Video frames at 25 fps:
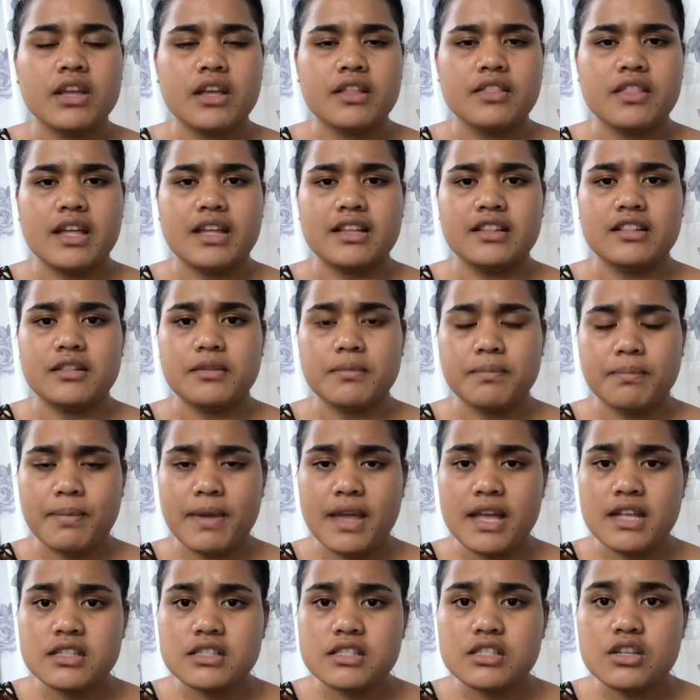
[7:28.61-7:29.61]
that
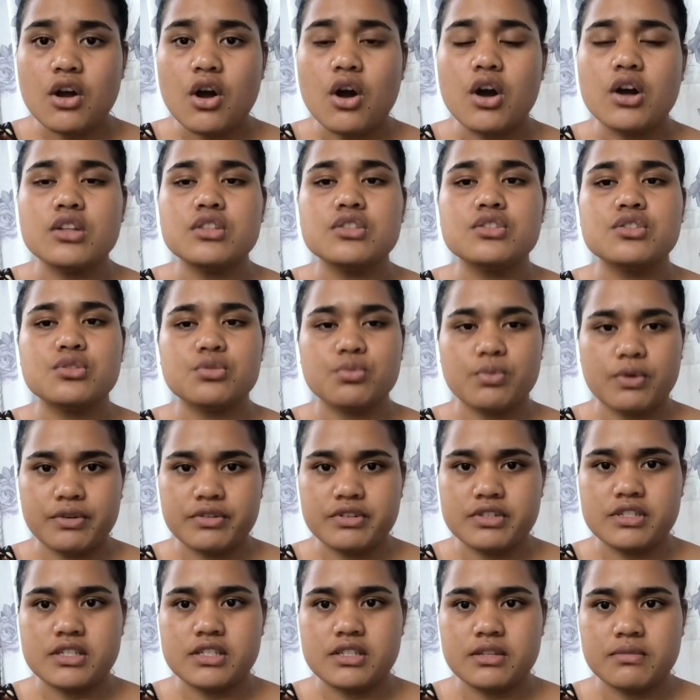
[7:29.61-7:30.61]
depends on
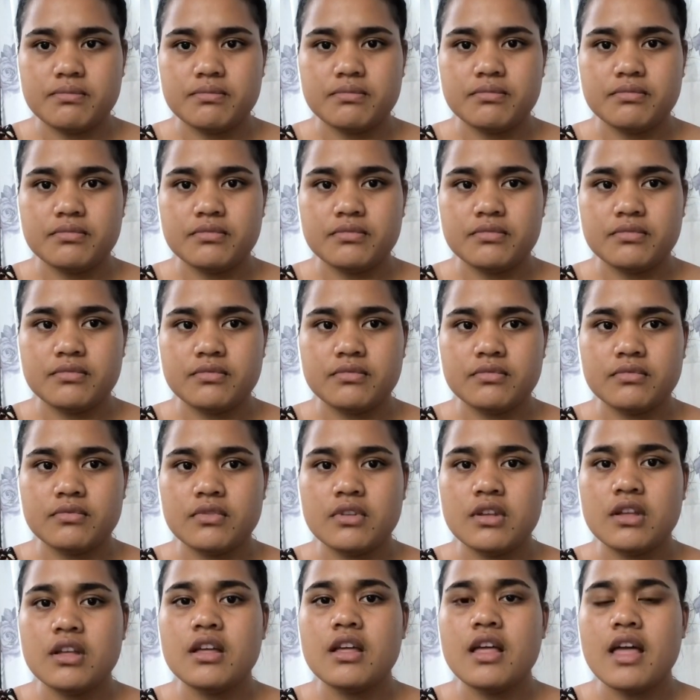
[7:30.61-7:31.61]
tourism
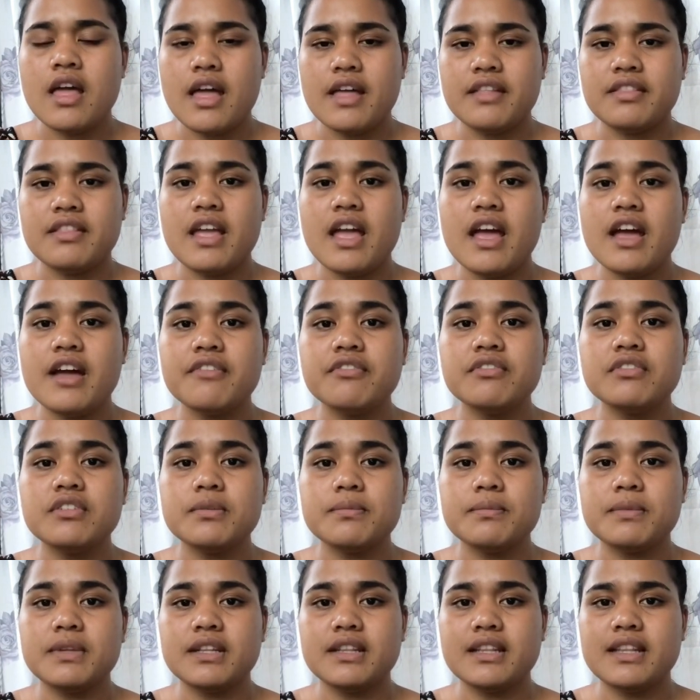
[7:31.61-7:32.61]
and have
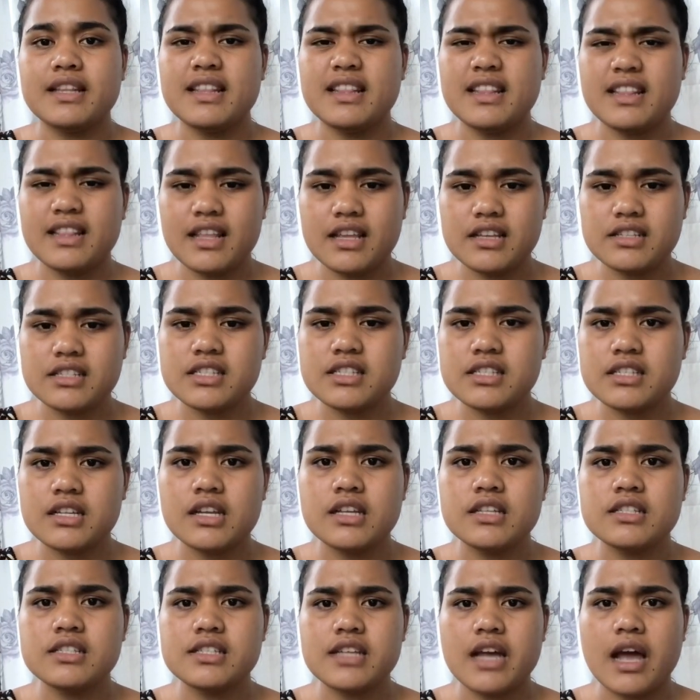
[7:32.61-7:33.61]
limited
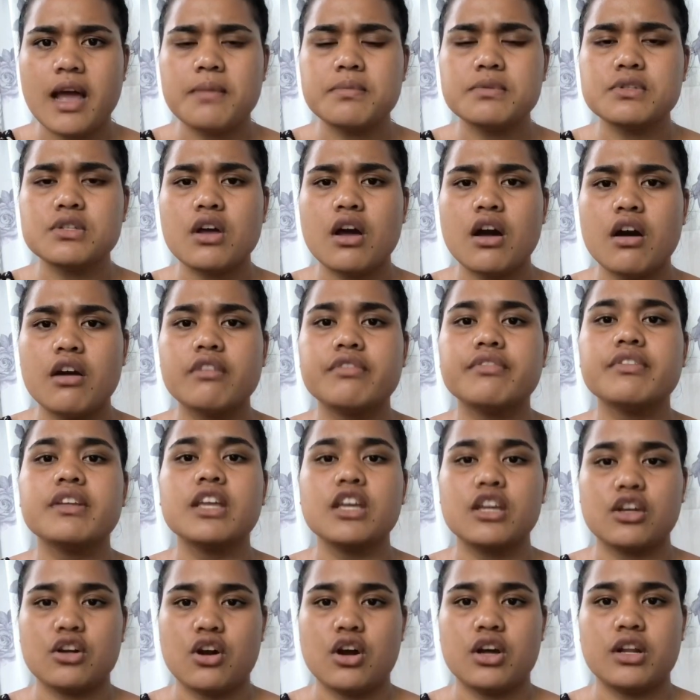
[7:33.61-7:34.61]
types of
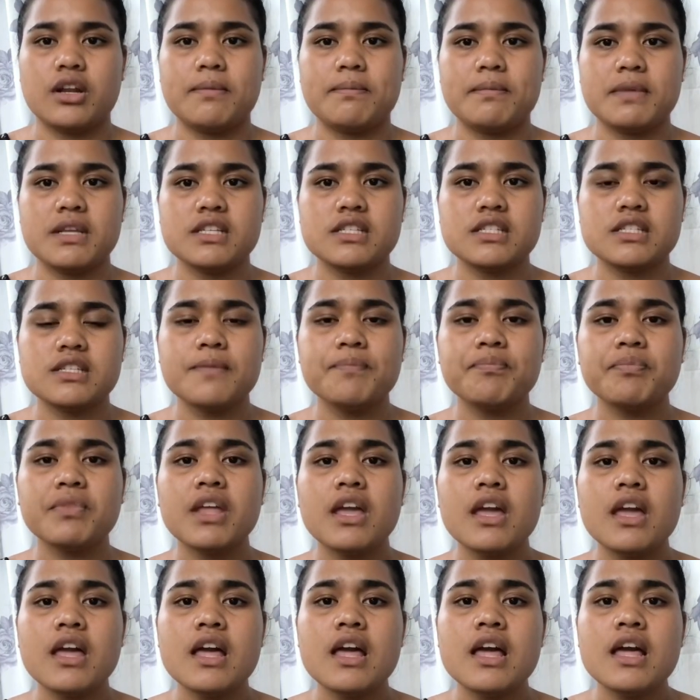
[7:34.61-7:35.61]
economies.
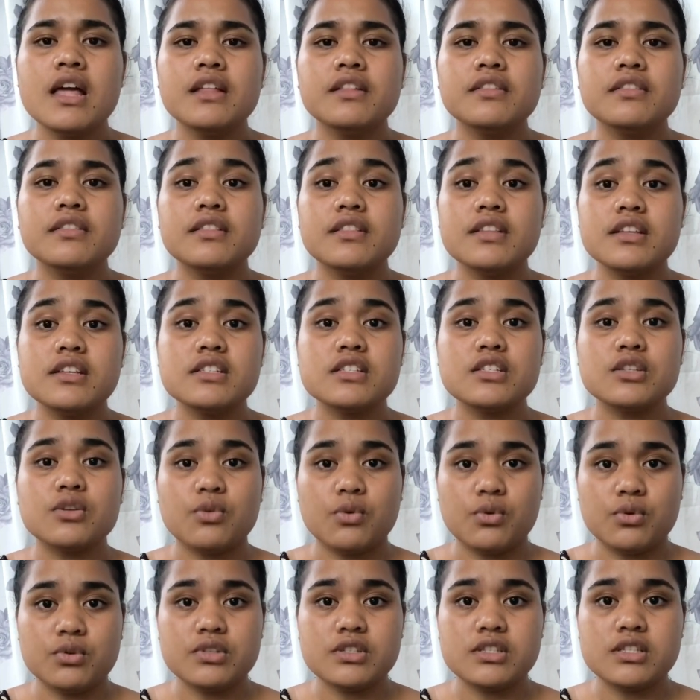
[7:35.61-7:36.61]
This
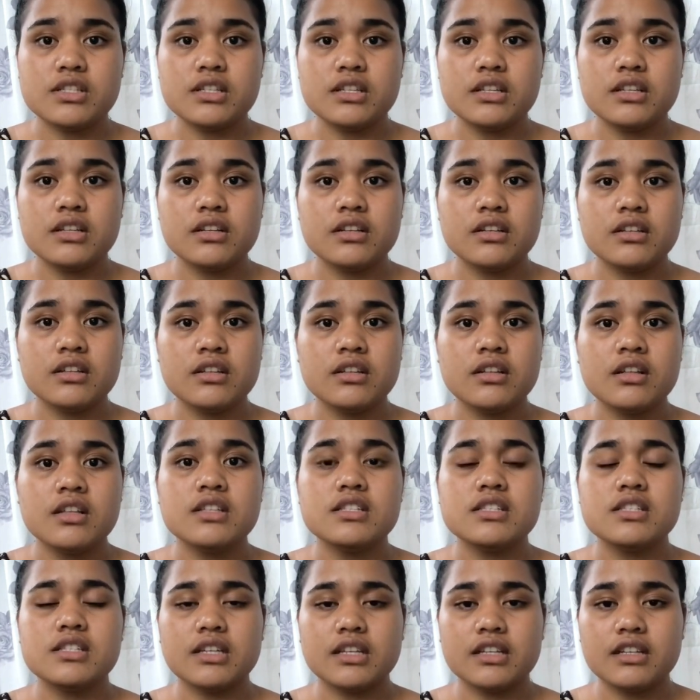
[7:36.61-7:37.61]
caused
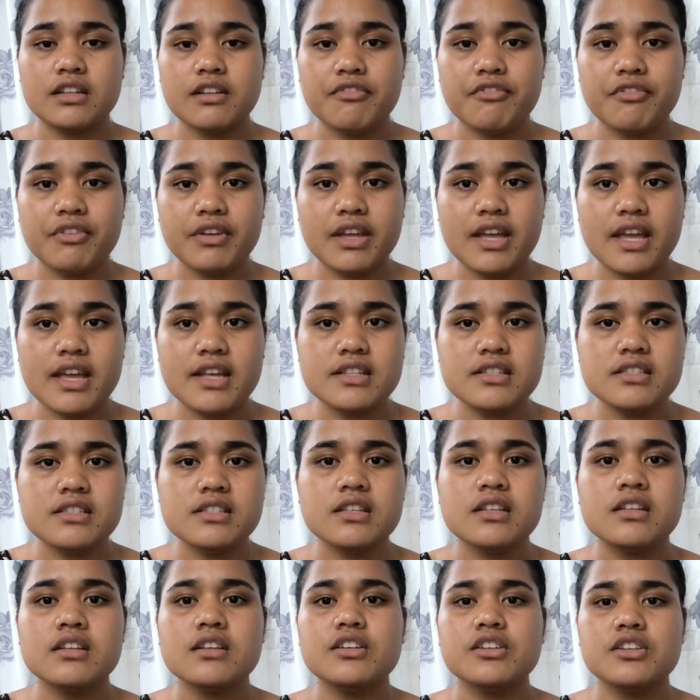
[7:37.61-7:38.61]
significant
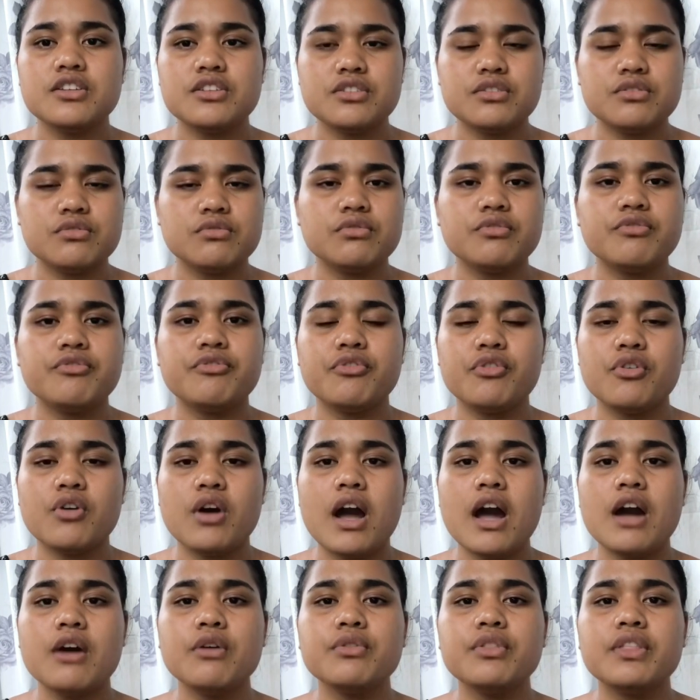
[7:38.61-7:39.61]
issues for
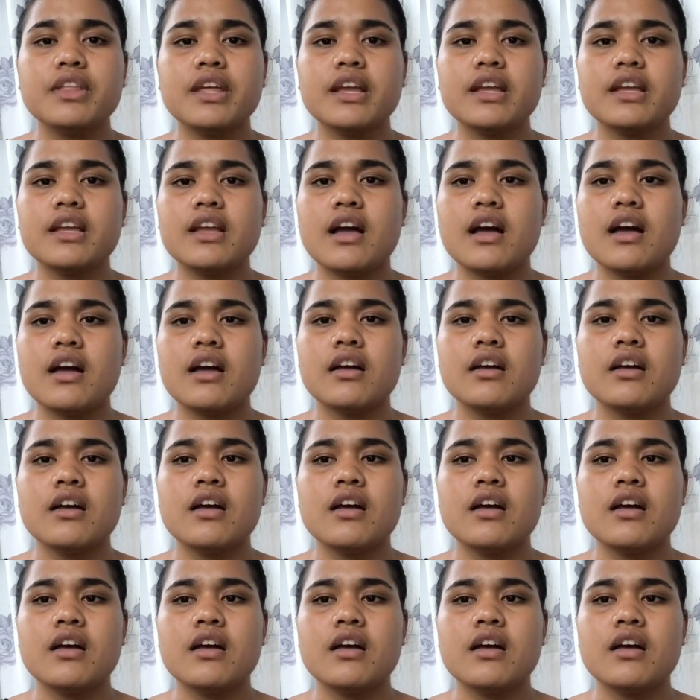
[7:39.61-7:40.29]
how they are